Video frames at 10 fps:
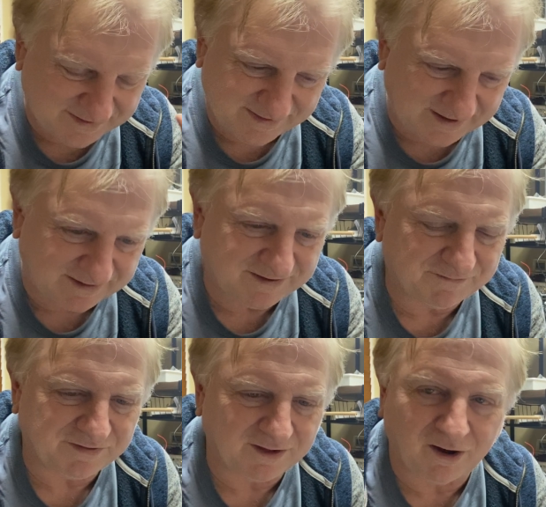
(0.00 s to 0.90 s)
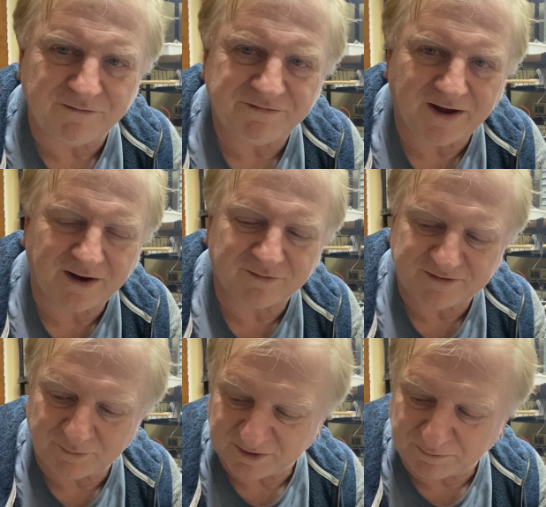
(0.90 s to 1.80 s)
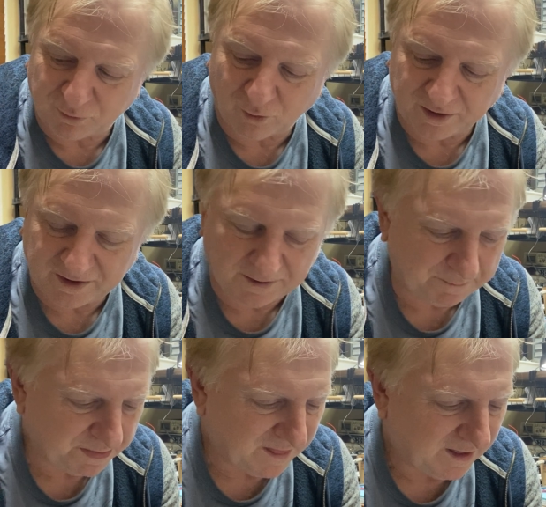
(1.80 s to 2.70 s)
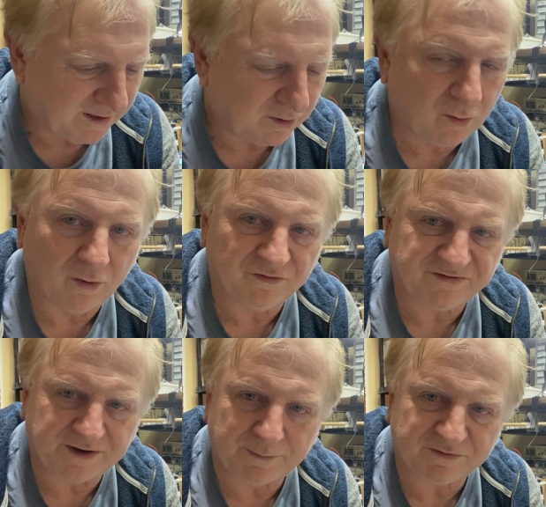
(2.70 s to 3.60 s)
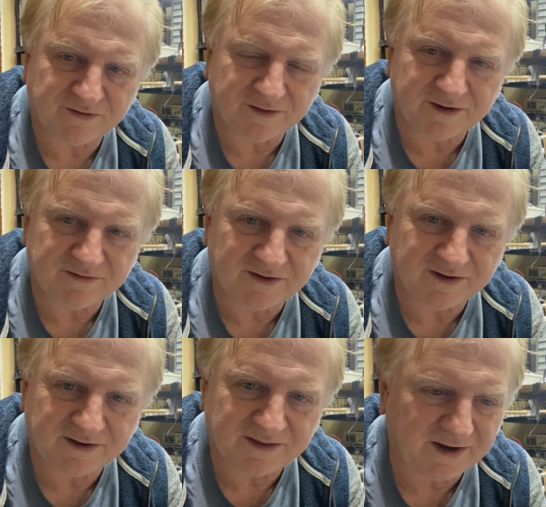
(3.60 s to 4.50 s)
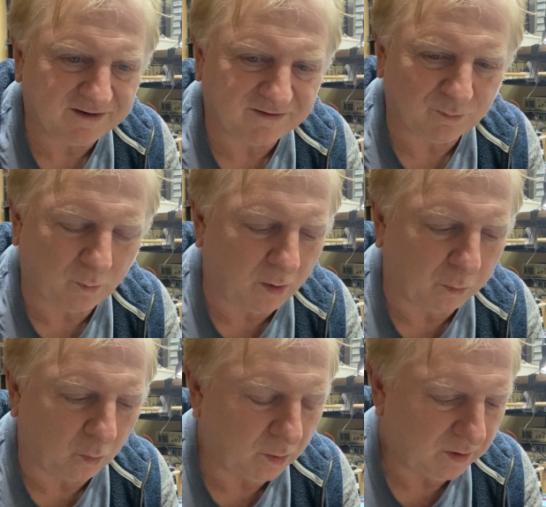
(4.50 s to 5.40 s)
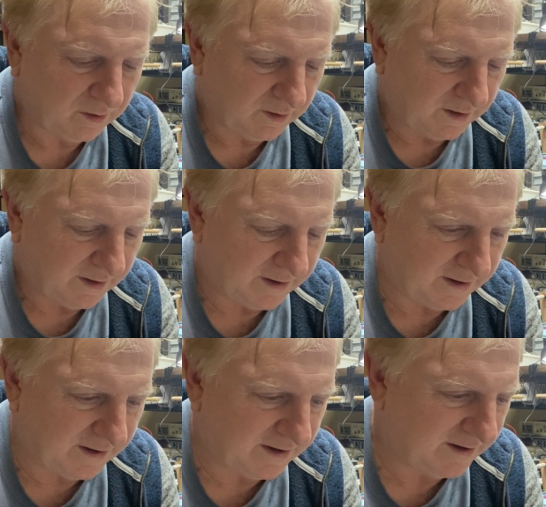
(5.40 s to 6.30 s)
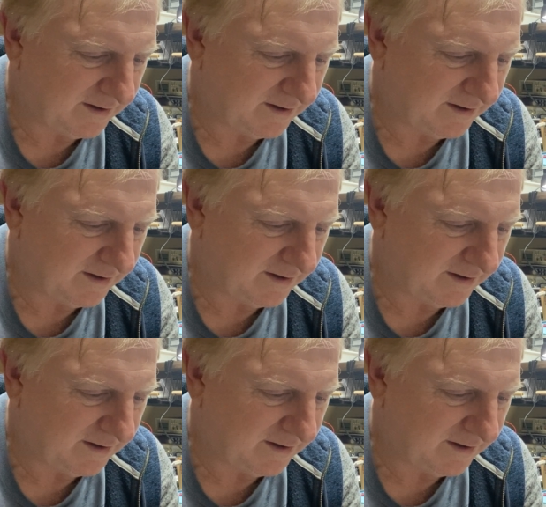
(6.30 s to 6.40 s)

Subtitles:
That's something I found. Someone's brought in coil stems for these, and they just wobble. I